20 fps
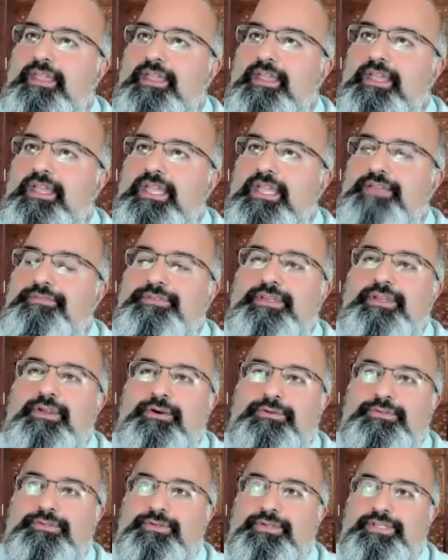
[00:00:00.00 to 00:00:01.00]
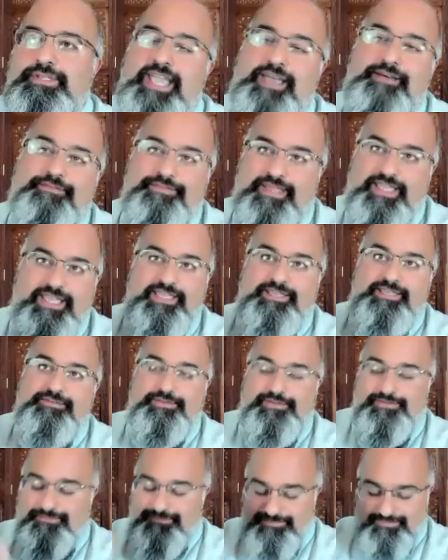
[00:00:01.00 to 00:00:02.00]
if you go to a cafe,
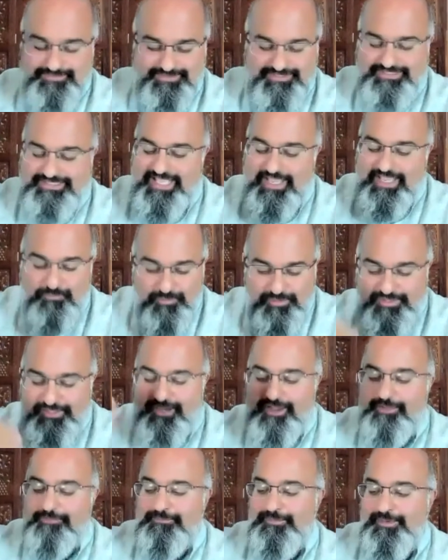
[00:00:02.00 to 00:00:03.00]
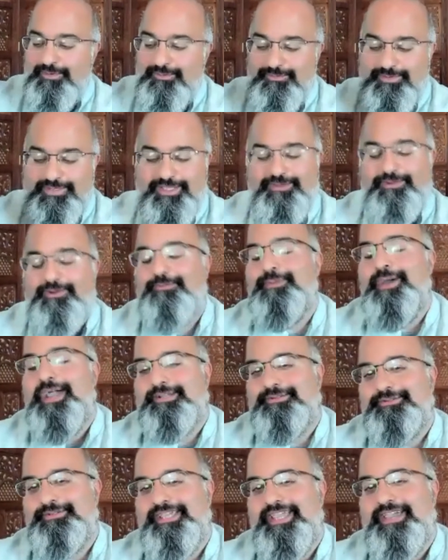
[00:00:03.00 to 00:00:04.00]
the day will come where we can go
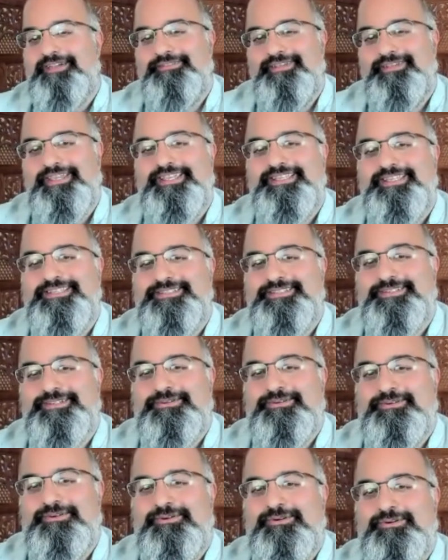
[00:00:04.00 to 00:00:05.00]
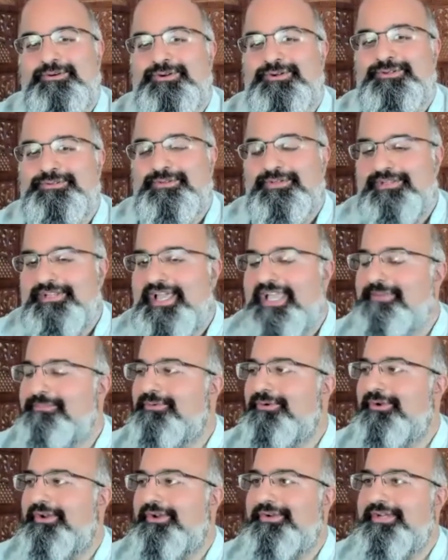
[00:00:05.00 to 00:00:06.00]
back to cafes or to a
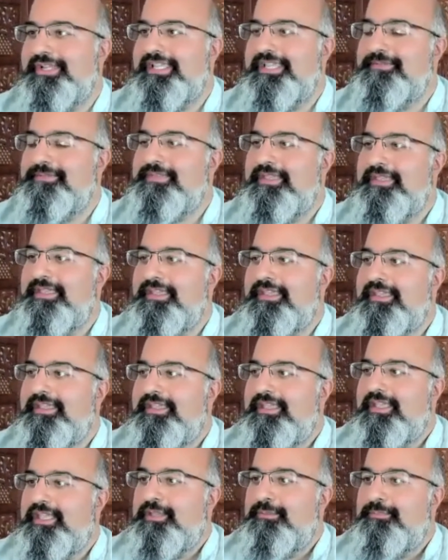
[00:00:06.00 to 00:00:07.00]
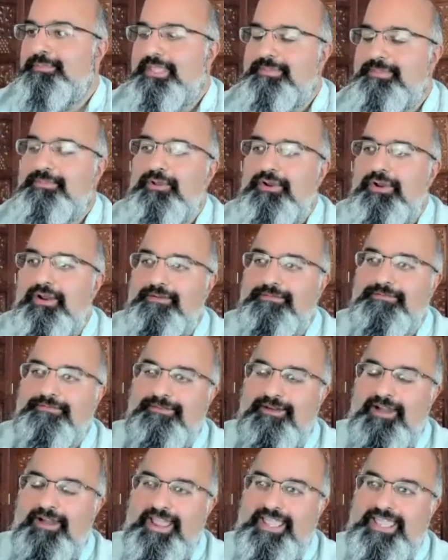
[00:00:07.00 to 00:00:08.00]
library. People are
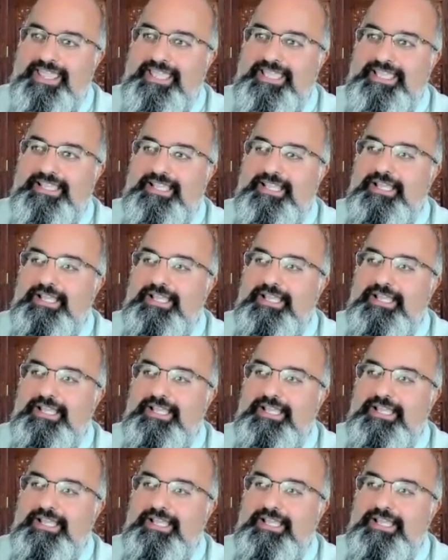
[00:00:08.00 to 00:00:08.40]
vying